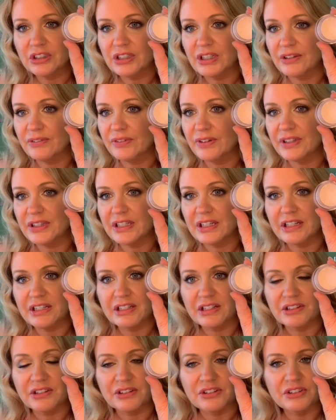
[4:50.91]
I find that it
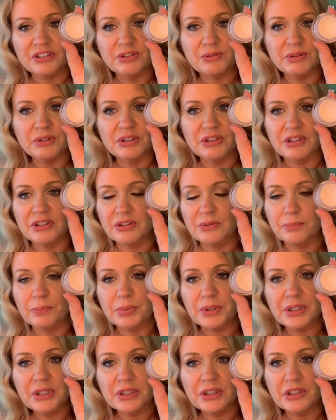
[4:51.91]
doesn't
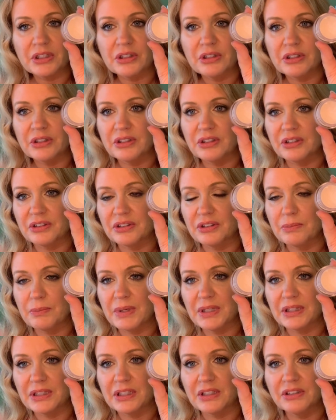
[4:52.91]
pill. It doesn't
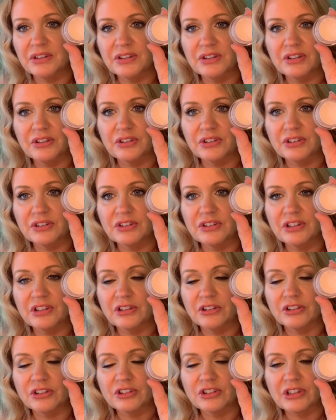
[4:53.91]
make the
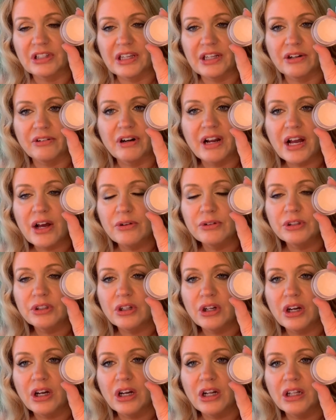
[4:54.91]
concealer slide around at
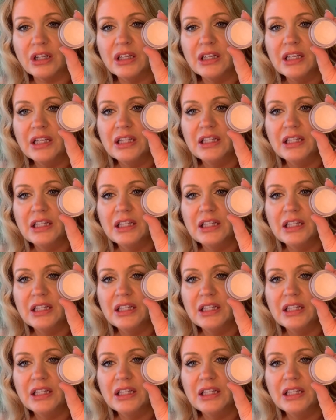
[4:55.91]
all.